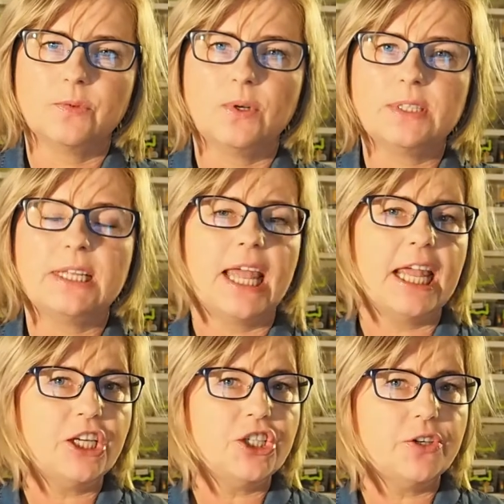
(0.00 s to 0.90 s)
What's the
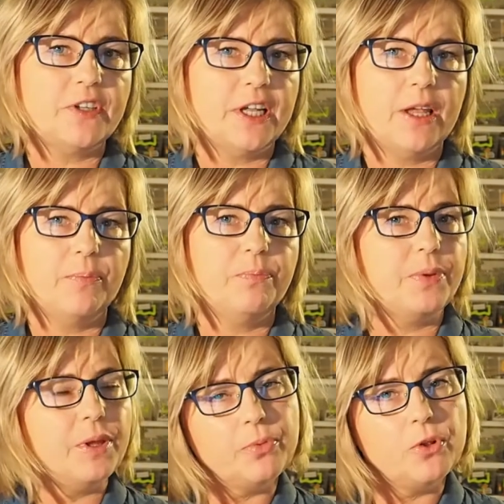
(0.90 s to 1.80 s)
age of the
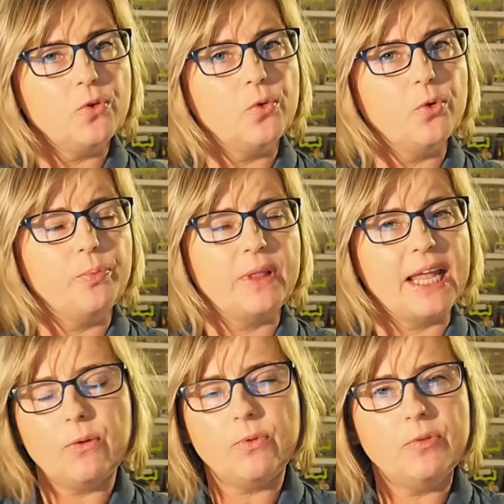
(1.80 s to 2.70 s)
people who
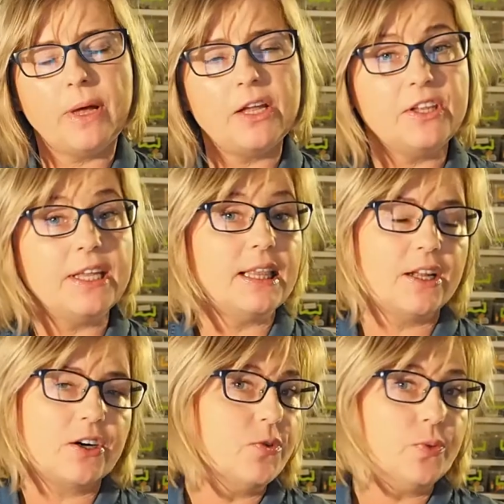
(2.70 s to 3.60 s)
play with Marty?
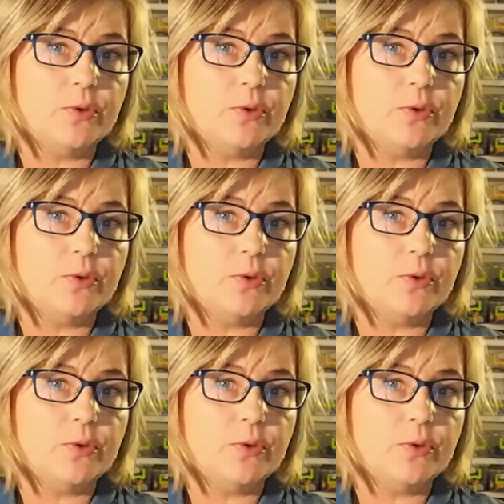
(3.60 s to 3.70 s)
learn with